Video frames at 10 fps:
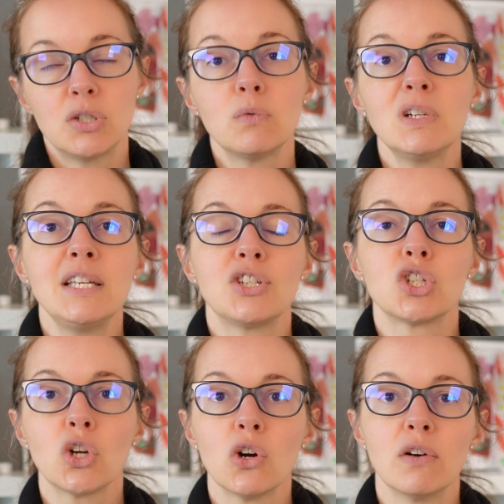to really
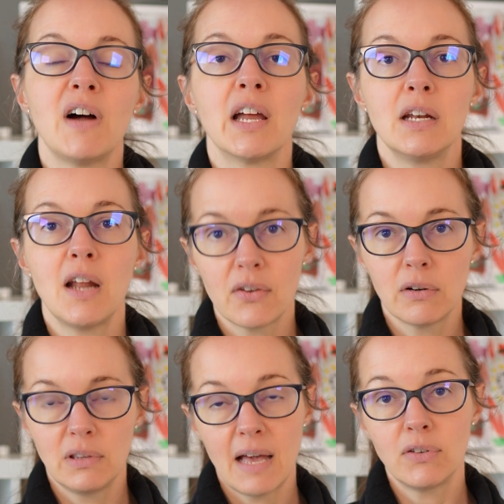serve on
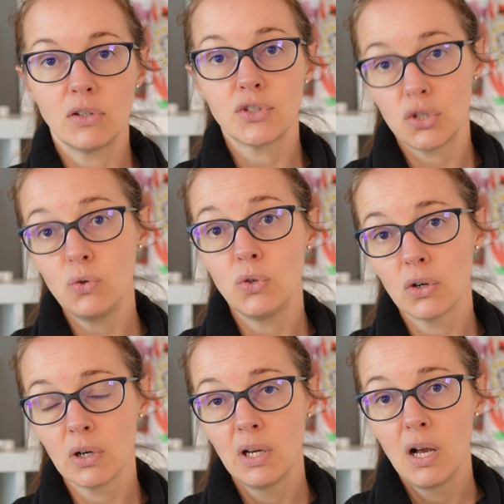another level to
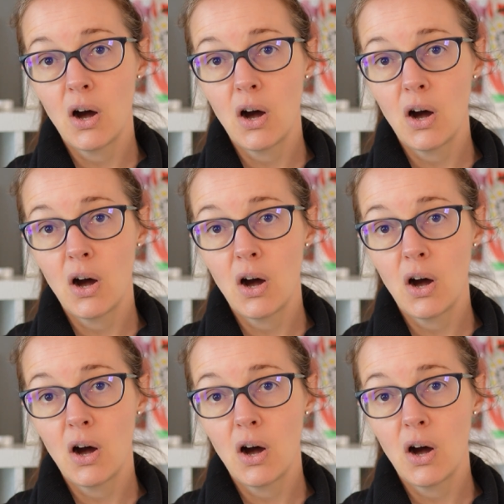your